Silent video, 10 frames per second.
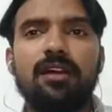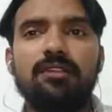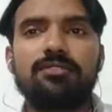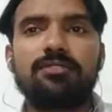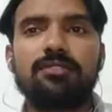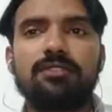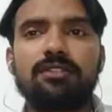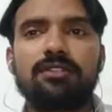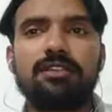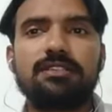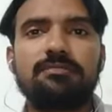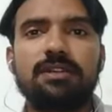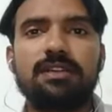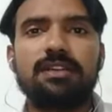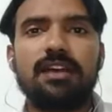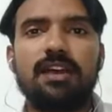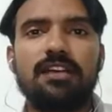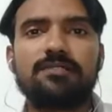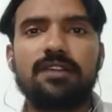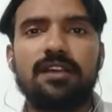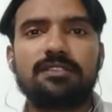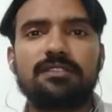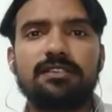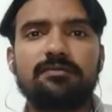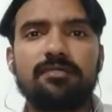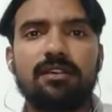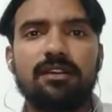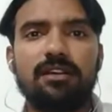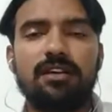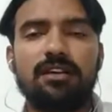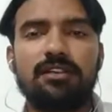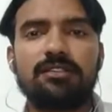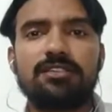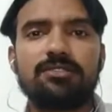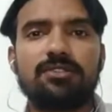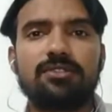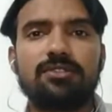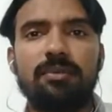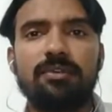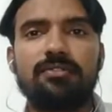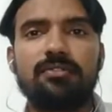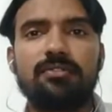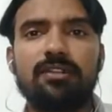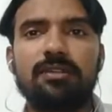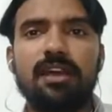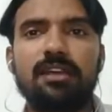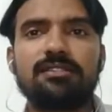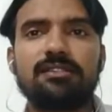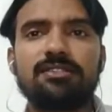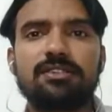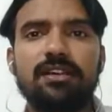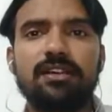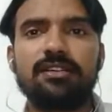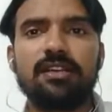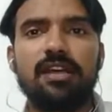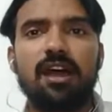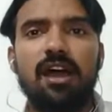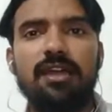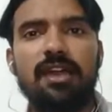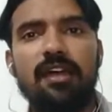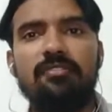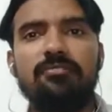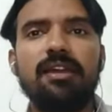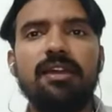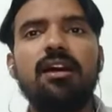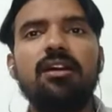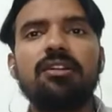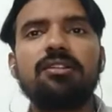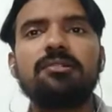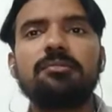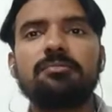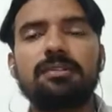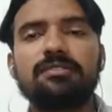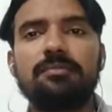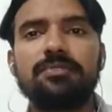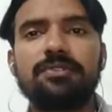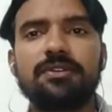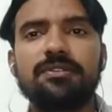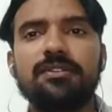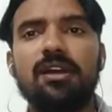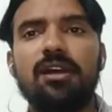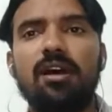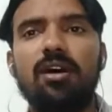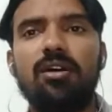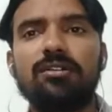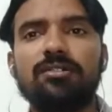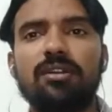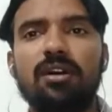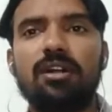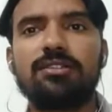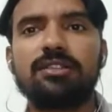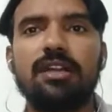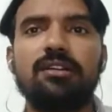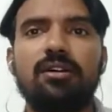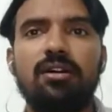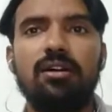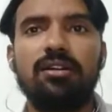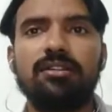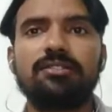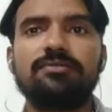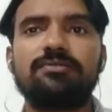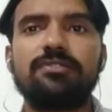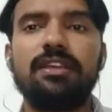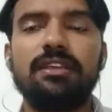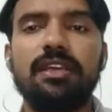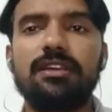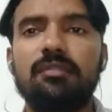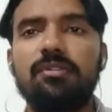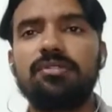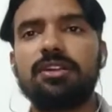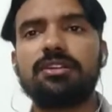this media, as far as this topic social media is concerned, I have my own perception, on thoughts, and on thinking about it.